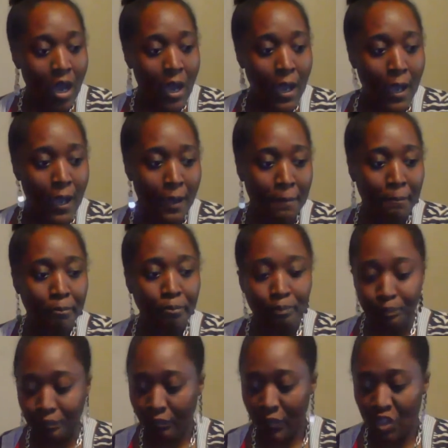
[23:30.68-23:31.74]
um,
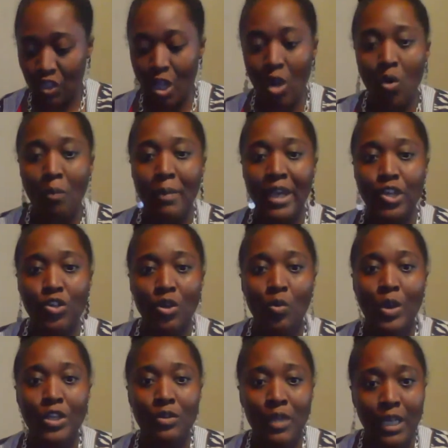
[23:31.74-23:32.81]
so make
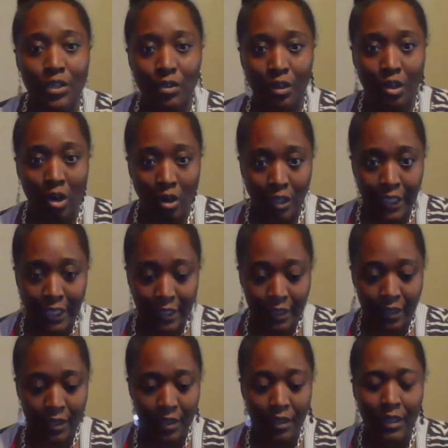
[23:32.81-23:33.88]
sure when you get your garlic,
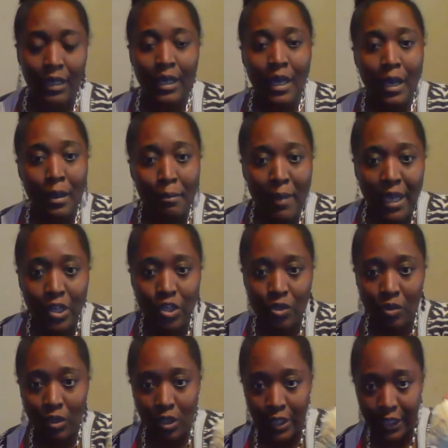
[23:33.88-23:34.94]
make
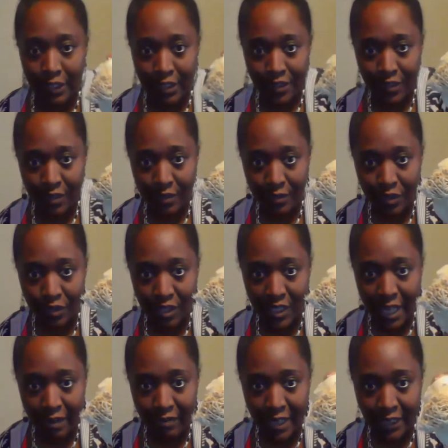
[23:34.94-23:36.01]
sure, look at this. You
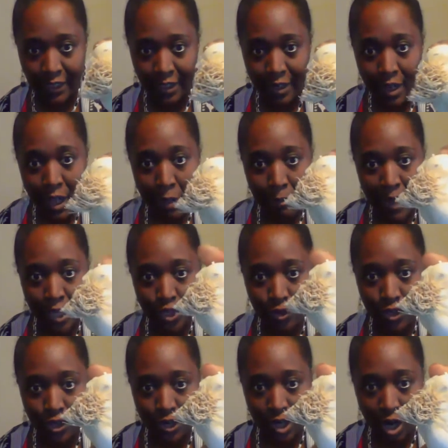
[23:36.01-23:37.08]
see that right there? Make
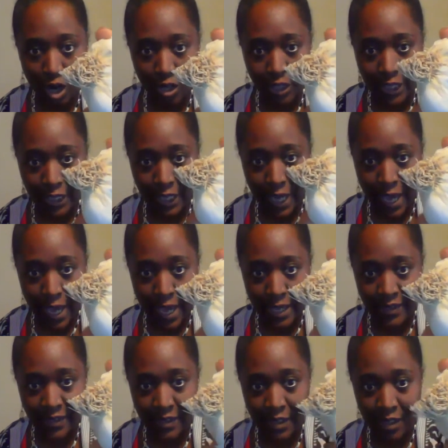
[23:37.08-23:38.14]
sure your garlic
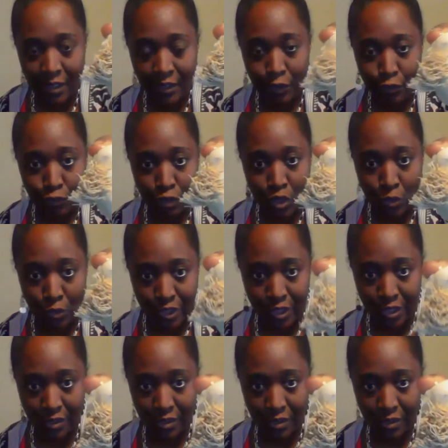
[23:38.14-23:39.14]
has the root